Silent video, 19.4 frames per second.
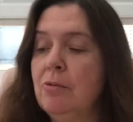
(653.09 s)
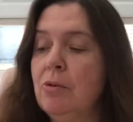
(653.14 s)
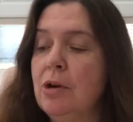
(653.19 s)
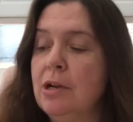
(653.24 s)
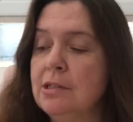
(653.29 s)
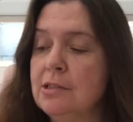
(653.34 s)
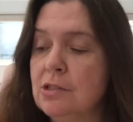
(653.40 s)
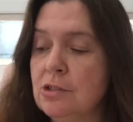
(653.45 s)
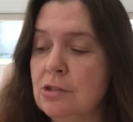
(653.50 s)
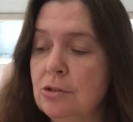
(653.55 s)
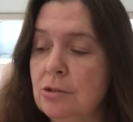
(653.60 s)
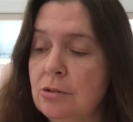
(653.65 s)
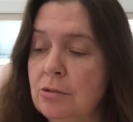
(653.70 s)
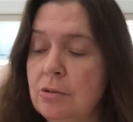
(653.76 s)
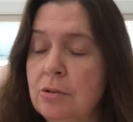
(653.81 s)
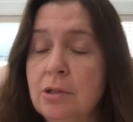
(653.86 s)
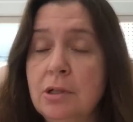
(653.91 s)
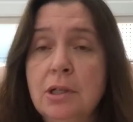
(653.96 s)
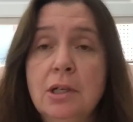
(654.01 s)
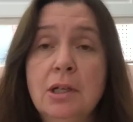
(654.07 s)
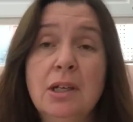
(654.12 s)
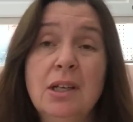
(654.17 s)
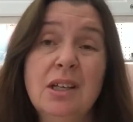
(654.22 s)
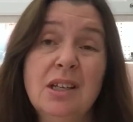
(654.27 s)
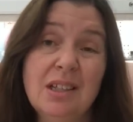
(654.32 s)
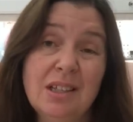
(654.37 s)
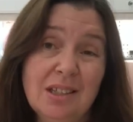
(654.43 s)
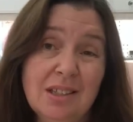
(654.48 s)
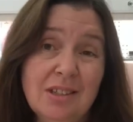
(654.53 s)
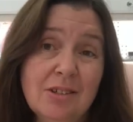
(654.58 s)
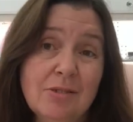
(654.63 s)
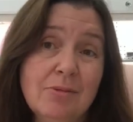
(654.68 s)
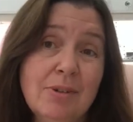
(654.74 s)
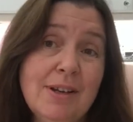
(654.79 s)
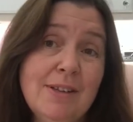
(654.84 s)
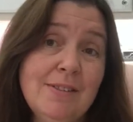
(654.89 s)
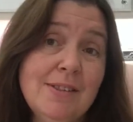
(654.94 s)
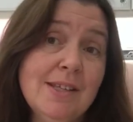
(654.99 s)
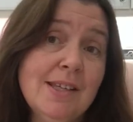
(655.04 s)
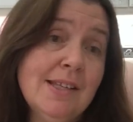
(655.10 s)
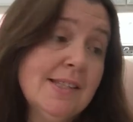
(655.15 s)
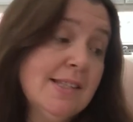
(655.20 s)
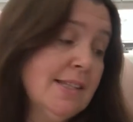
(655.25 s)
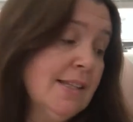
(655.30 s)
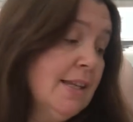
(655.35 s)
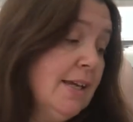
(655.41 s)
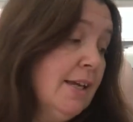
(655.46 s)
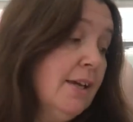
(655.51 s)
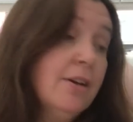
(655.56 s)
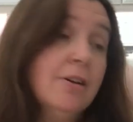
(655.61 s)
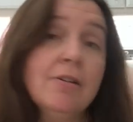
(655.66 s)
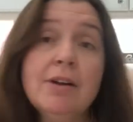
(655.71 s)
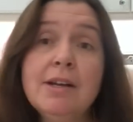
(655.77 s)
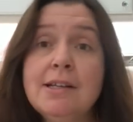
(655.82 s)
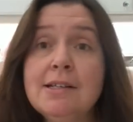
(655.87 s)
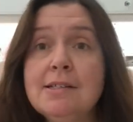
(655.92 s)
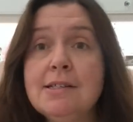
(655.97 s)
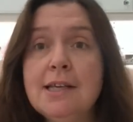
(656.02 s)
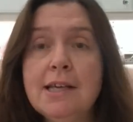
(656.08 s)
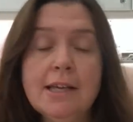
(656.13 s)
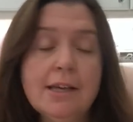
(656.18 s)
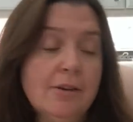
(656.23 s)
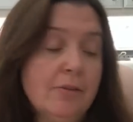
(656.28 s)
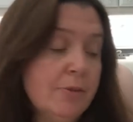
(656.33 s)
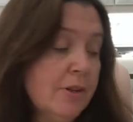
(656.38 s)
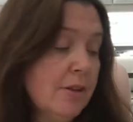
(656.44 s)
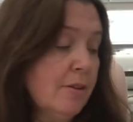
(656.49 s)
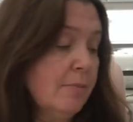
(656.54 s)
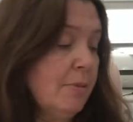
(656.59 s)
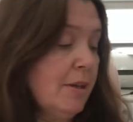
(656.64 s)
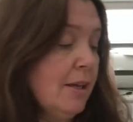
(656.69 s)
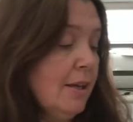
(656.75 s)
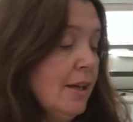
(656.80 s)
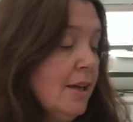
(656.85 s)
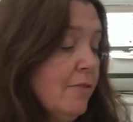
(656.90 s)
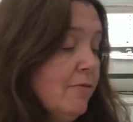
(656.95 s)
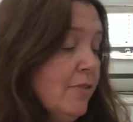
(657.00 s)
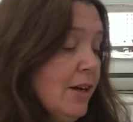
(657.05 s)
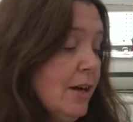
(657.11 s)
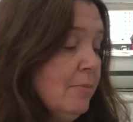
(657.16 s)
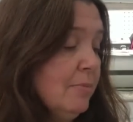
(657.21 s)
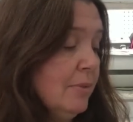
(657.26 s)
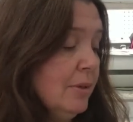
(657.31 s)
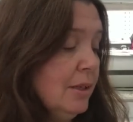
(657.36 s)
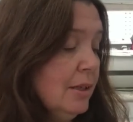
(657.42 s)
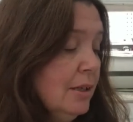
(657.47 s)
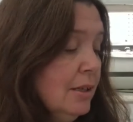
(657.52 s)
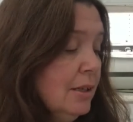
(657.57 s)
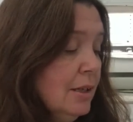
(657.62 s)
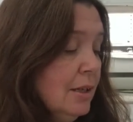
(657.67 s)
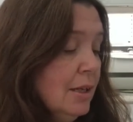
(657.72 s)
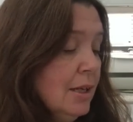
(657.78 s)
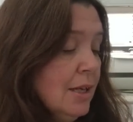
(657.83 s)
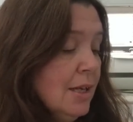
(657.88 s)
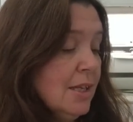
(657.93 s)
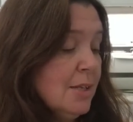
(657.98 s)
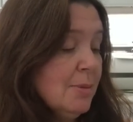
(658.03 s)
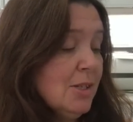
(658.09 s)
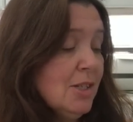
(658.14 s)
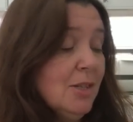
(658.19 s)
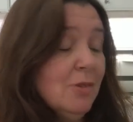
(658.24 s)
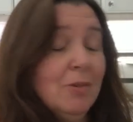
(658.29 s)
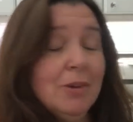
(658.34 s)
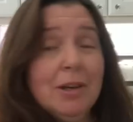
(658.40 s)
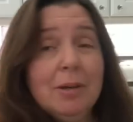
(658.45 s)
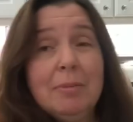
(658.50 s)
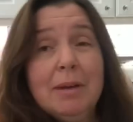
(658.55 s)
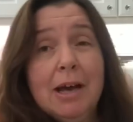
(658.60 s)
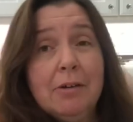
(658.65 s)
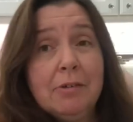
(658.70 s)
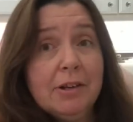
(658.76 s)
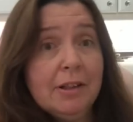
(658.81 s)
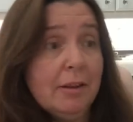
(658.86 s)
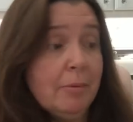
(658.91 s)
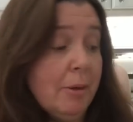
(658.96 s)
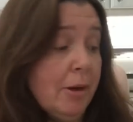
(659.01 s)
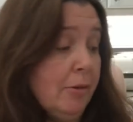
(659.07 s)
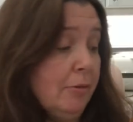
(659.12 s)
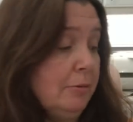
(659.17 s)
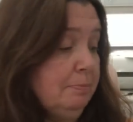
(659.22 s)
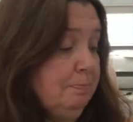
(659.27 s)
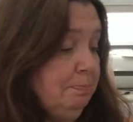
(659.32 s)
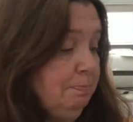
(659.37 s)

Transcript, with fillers: want to write things in here and take it with me if I'm, especially when I'm out and about.